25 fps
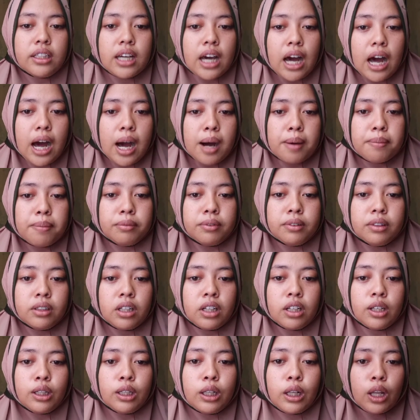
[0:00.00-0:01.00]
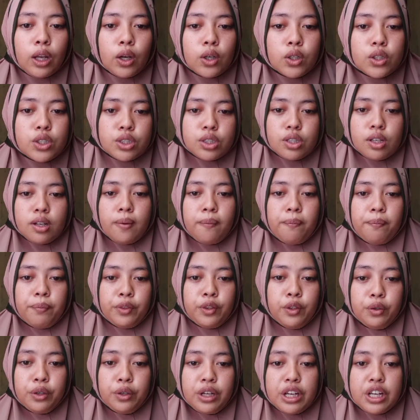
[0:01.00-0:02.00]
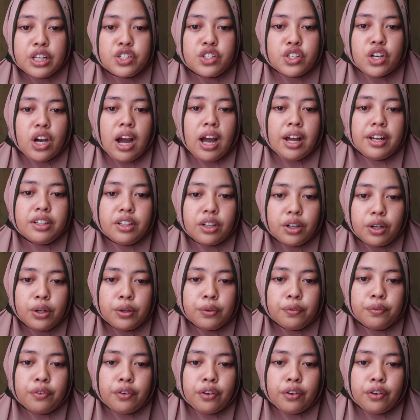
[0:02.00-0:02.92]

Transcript: come close to each other.